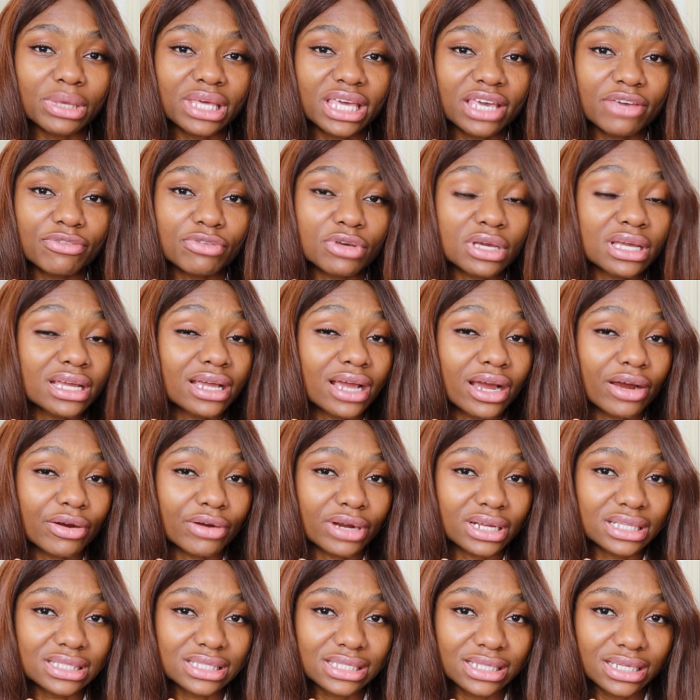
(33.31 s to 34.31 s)
give you
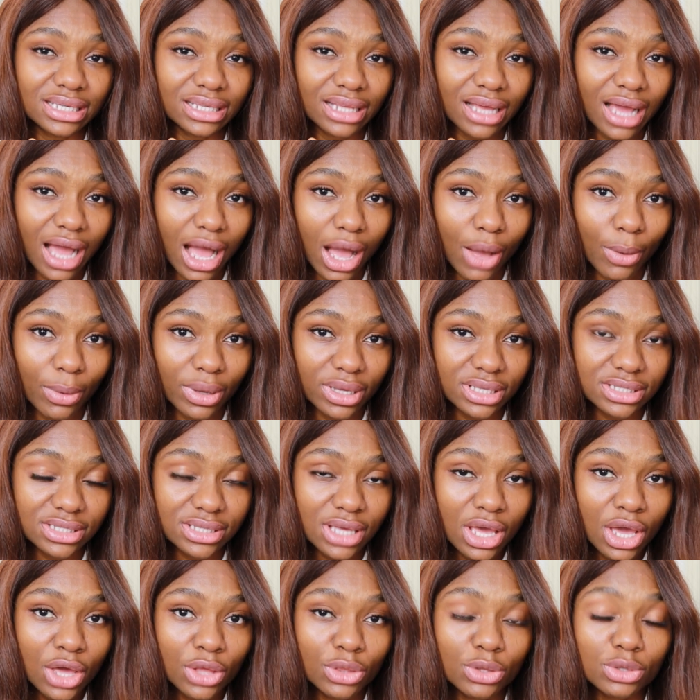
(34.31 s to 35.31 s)
guaranteed hours.